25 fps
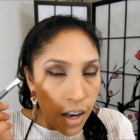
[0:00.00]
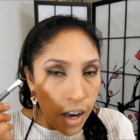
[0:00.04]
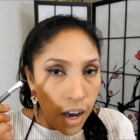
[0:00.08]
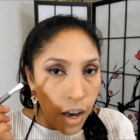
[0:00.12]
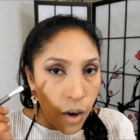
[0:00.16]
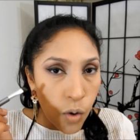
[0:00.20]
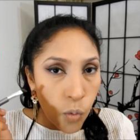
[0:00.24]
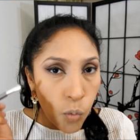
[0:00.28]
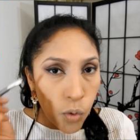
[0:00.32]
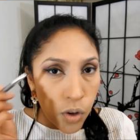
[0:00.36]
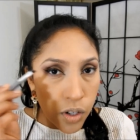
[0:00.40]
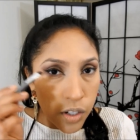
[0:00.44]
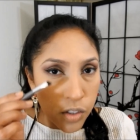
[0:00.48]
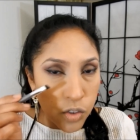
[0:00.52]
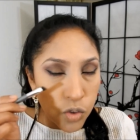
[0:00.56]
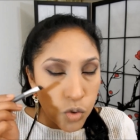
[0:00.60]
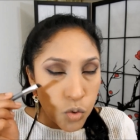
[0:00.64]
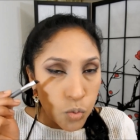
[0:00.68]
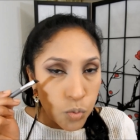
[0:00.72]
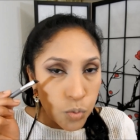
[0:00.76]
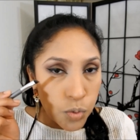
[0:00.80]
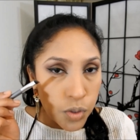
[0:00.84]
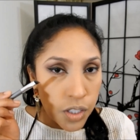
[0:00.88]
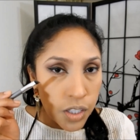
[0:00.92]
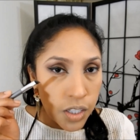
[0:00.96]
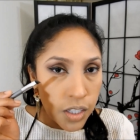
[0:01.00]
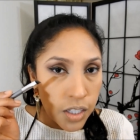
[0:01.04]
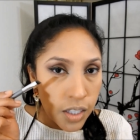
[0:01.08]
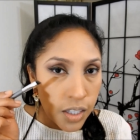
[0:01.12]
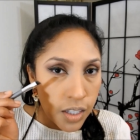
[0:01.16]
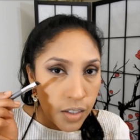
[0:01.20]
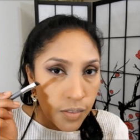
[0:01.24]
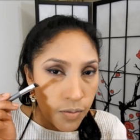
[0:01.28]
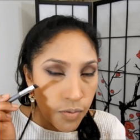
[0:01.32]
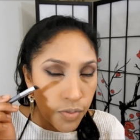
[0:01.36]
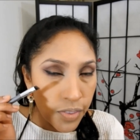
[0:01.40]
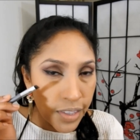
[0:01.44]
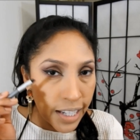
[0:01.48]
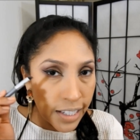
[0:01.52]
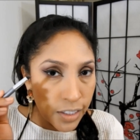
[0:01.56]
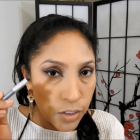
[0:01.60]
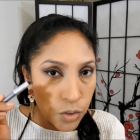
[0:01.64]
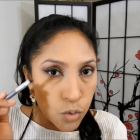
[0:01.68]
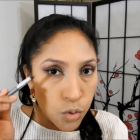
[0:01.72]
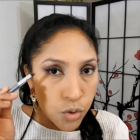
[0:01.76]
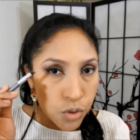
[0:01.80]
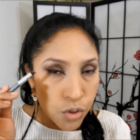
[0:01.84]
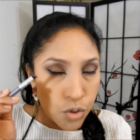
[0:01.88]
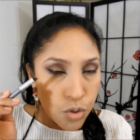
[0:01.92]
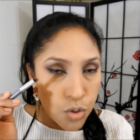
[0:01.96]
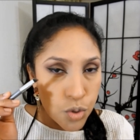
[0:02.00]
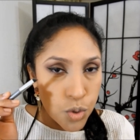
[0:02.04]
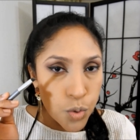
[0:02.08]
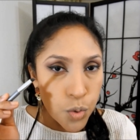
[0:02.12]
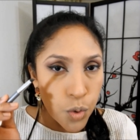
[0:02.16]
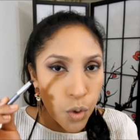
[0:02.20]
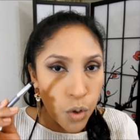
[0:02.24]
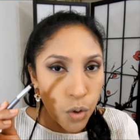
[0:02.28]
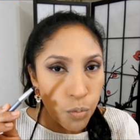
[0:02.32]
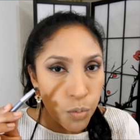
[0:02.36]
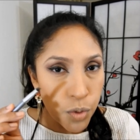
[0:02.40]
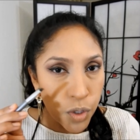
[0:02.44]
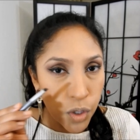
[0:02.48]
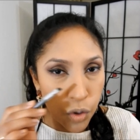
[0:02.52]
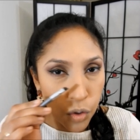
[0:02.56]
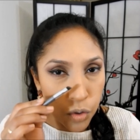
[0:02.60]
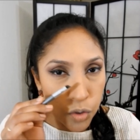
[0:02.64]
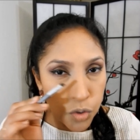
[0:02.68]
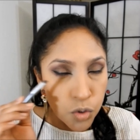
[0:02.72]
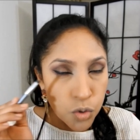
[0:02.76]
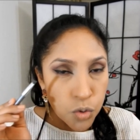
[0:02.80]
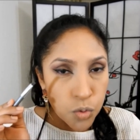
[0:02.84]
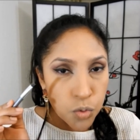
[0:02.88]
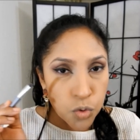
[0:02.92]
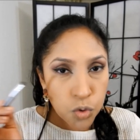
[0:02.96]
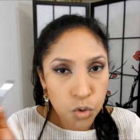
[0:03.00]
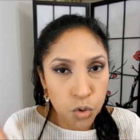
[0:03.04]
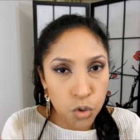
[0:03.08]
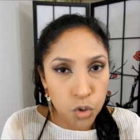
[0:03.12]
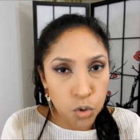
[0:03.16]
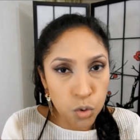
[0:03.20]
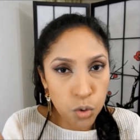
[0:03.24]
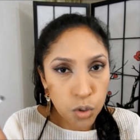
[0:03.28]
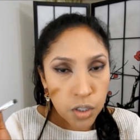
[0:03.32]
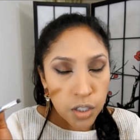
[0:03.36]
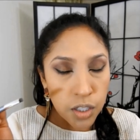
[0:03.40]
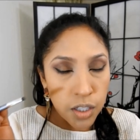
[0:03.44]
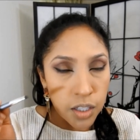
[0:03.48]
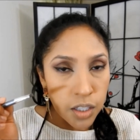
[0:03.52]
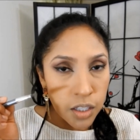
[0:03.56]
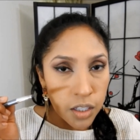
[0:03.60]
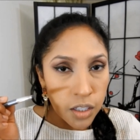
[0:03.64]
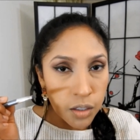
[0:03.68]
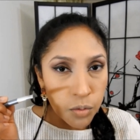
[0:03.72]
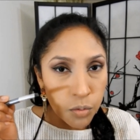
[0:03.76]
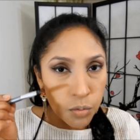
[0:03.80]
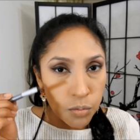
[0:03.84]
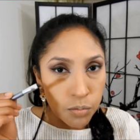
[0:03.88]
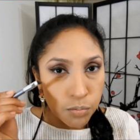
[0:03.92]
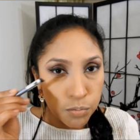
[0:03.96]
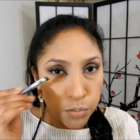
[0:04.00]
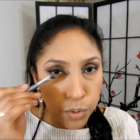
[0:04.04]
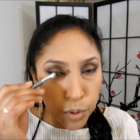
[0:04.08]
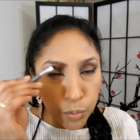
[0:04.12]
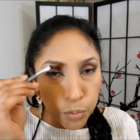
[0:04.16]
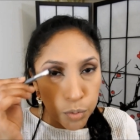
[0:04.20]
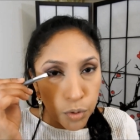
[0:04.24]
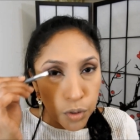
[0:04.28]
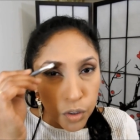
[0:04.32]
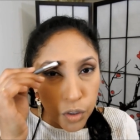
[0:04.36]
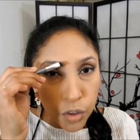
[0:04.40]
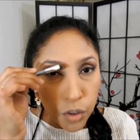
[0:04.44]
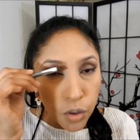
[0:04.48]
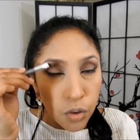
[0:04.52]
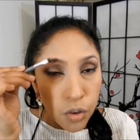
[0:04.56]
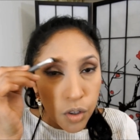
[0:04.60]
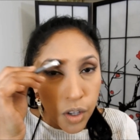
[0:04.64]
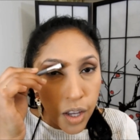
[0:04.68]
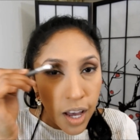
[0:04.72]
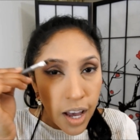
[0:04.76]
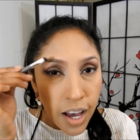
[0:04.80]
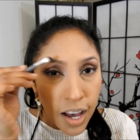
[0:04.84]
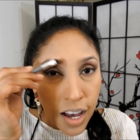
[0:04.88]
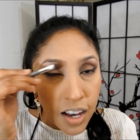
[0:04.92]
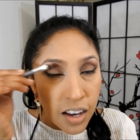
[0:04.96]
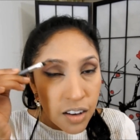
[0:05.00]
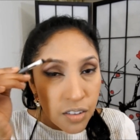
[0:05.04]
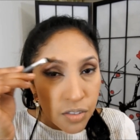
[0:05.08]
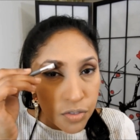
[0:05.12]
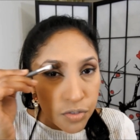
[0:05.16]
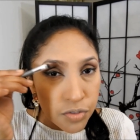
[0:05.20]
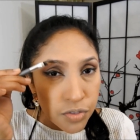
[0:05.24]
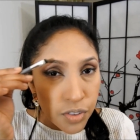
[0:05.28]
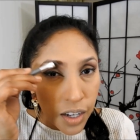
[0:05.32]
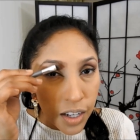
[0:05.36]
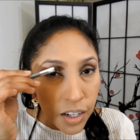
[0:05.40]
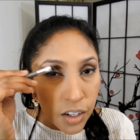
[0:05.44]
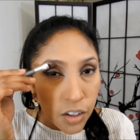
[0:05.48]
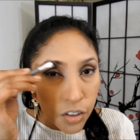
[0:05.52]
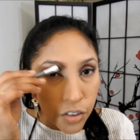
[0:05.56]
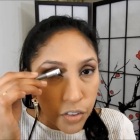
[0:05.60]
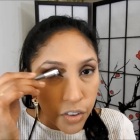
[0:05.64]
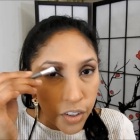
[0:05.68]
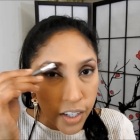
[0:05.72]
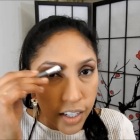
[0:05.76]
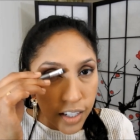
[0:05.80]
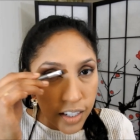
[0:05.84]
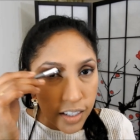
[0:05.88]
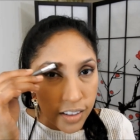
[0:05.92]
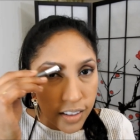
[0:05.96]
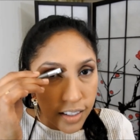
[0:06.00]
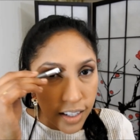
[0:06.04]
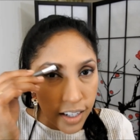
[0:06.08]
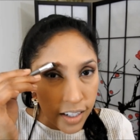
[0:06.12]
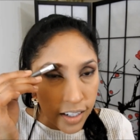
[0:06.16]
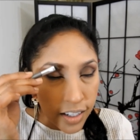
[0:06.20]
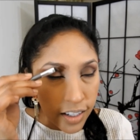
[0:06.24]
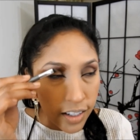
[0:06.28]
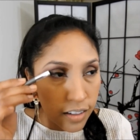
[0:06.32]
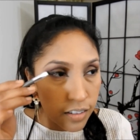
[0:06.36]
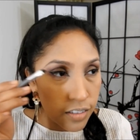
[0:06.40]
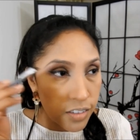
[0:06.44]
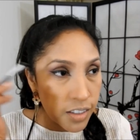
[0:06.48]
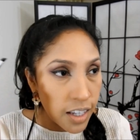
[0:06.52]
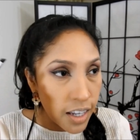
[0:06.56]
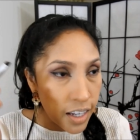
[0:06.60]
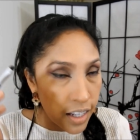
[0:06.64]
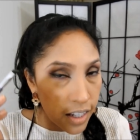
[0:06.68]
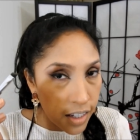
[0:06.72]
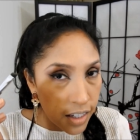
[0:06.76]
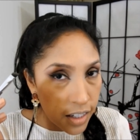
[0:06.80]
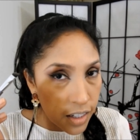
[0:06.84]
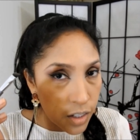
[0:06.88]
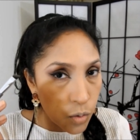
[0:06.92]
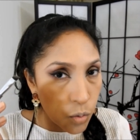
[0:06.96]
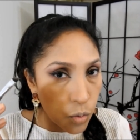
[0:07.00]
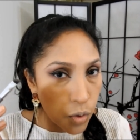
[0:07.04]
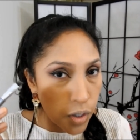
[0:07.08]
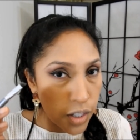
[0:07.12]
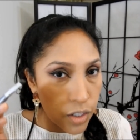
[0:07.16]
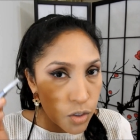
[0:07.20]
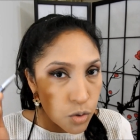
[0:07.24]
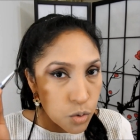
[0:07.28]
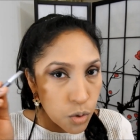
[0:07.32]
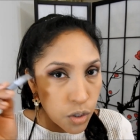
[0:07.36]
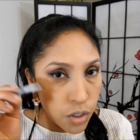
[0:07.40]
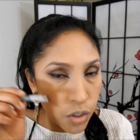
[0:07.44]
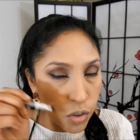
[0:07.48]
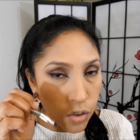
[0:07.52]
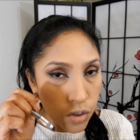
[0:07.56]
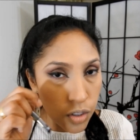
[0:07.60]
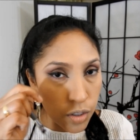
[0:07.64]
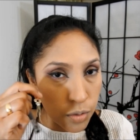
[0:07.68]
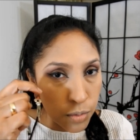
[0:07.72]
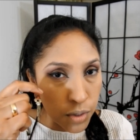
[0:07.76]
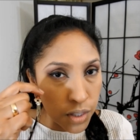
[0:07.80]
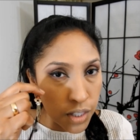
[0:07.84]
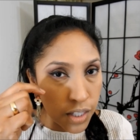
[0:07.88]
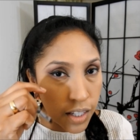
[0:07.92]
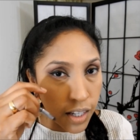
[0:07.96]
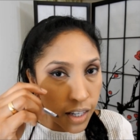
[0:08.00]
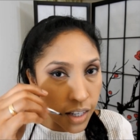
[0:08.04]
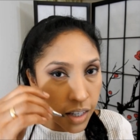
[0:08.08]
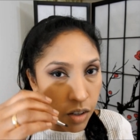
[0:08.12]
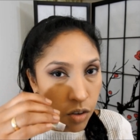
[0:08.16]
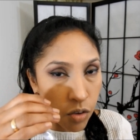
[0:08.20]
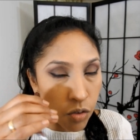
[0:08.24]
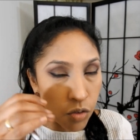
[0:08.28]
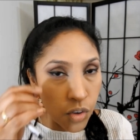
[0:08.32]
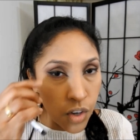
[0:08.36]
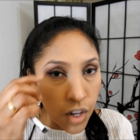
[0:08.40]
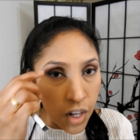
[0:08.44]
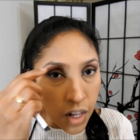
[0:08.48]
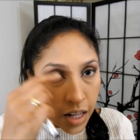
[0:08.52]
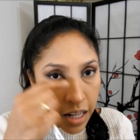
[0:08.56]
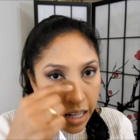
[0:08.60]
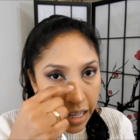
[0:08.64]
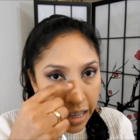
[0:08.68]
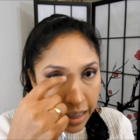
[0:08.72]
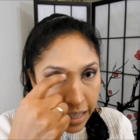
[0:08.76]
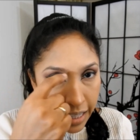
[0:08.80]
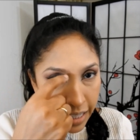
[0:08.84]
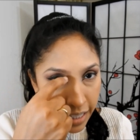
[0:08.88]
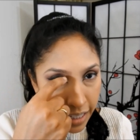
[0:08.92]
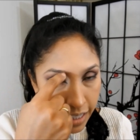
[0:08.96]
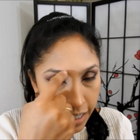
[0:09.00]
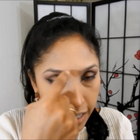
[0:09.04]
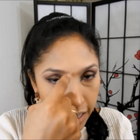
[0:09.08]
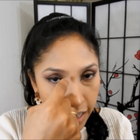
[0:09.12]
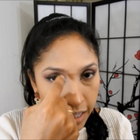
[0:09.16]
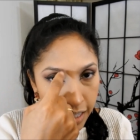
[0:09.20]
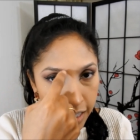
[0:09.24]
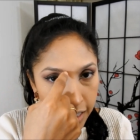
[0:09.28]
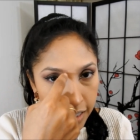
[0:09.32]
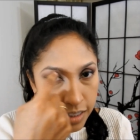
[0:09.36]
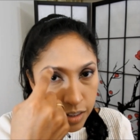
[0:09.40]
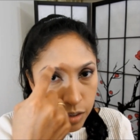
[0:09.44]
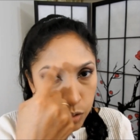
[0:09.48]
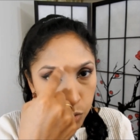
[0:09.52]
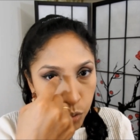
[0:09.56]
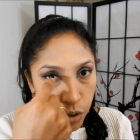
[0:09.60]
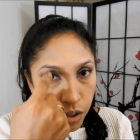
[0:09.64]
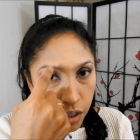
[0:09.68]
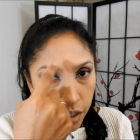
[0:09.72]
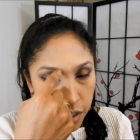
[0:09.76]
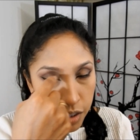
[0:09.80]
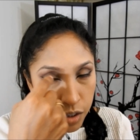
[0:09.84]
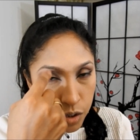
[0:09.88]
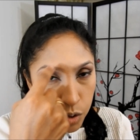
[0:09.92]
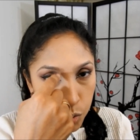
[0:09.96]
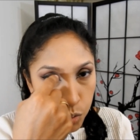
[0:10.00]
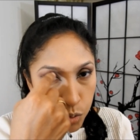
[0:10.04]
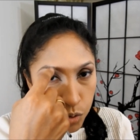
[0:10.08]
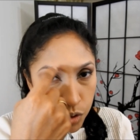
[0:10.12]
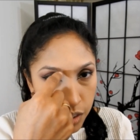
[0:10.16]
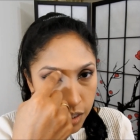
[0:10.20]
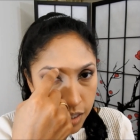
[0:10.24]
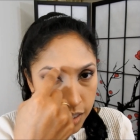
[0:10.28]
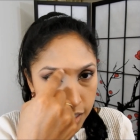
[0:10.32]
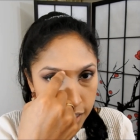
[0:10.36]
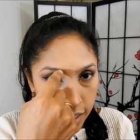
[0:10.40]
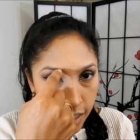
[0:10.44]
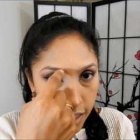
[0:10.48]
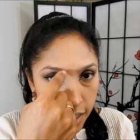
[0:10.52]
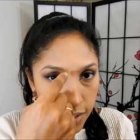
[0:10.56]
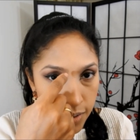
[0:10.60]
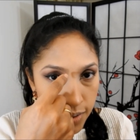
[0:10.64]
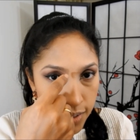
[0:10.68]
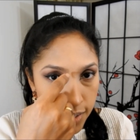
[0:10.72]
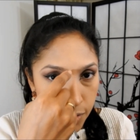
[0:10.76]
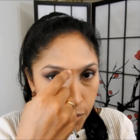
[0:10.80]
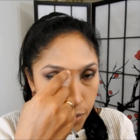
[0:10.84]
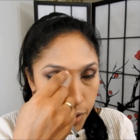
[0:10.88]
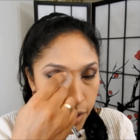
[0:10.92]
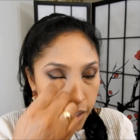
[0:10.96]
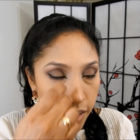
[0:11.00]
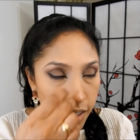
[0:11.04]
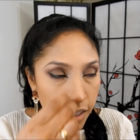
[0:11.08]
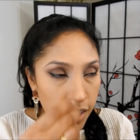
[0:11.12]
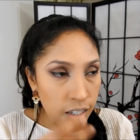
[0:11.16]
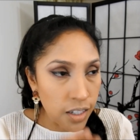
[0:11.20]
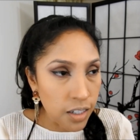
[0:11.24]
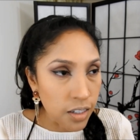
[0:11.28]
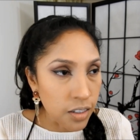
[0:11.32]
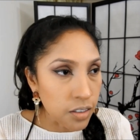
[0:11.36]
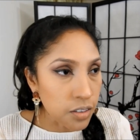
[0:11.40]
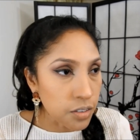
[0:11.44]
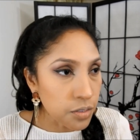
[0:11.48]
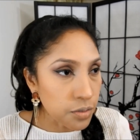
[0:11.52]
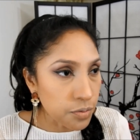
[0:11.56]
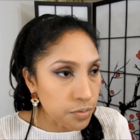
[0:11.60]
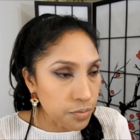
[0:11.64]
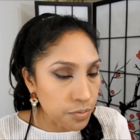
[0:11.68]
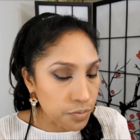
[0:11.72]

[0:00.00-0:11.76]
I want it to be not too strong, because usually people don't have a lot of hair in that area anyway. So I'm gonna be kind of light-handed when I do this area right here.